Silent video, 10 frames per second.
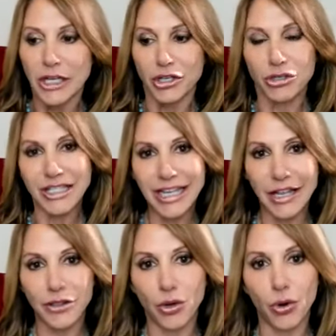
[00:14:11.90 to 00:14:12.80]
you stay
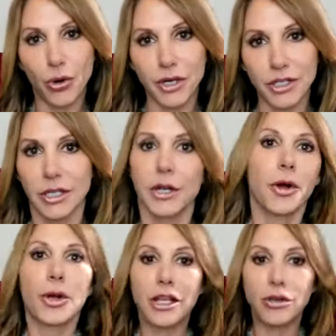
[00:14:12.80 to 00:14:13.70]
the course.
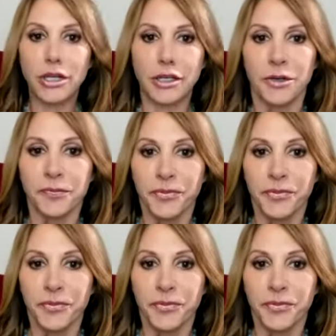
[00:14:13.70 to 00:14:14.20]
Okay, you can